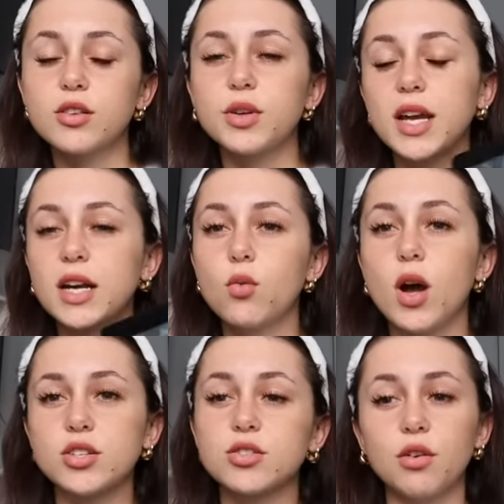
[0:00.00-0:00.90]
So he kind of
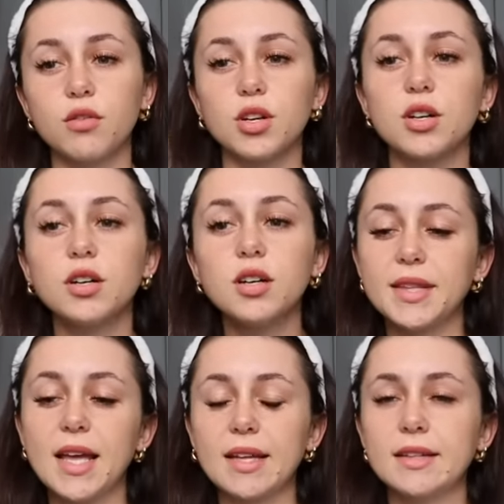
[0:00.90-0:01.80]
watches over her. But
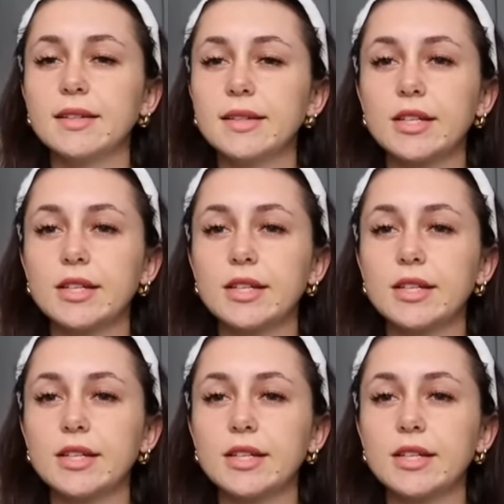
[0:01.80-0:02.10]
they had a little